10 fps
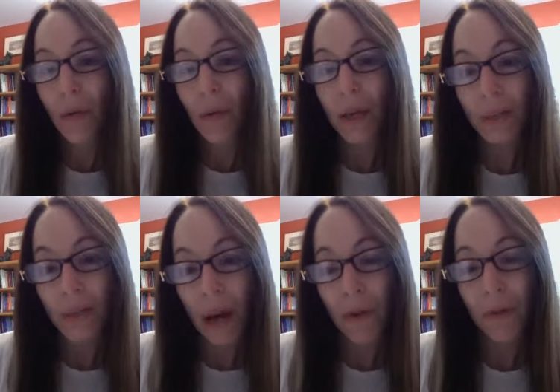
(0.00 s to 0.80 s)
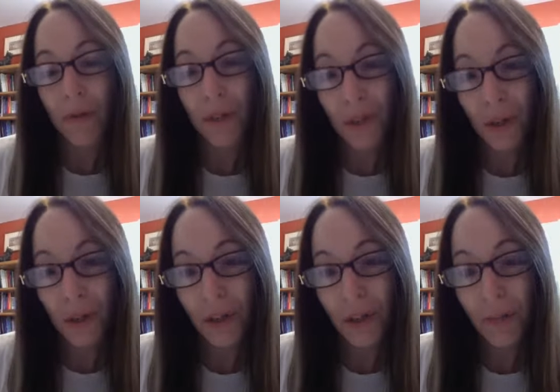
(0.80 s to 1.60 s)
is about
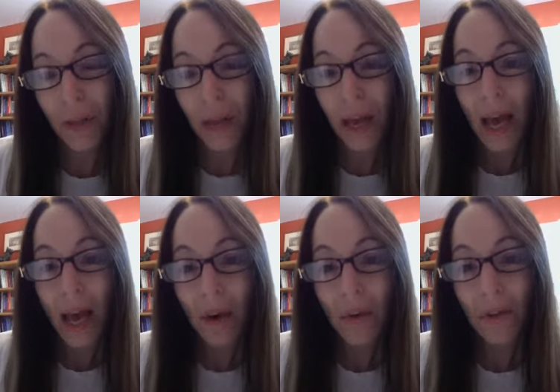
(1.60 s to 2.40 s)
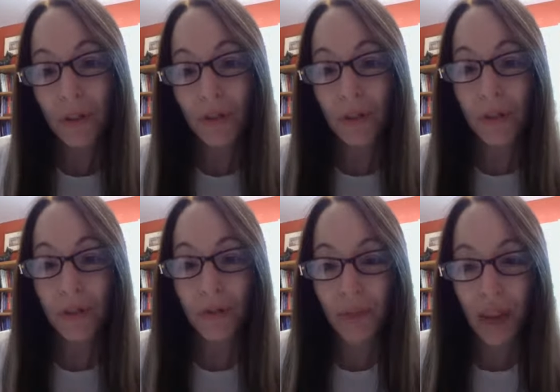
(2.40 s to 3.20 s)
research, how to
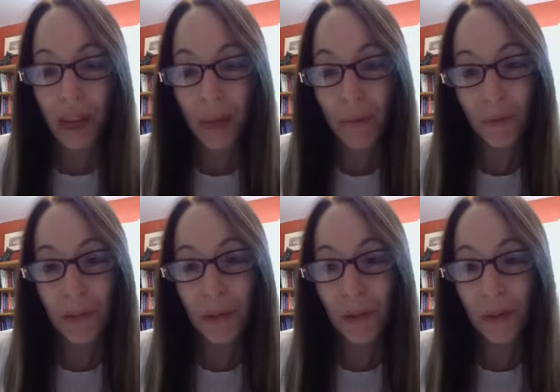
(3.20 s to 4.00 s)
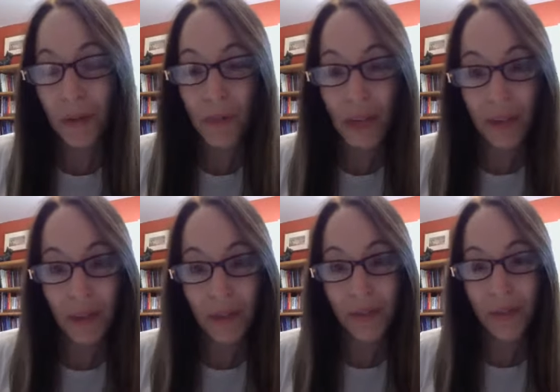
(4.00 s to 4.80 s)
develop research
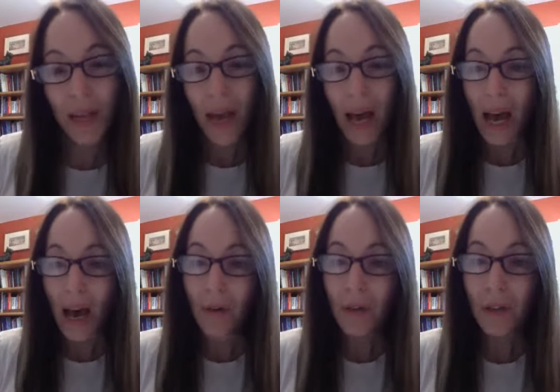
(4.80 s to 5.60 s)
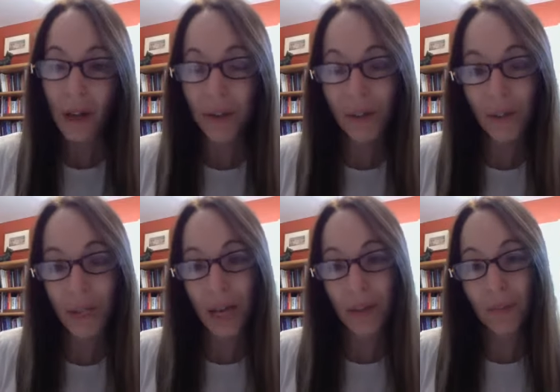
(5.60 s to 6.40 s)
methods, how to understand the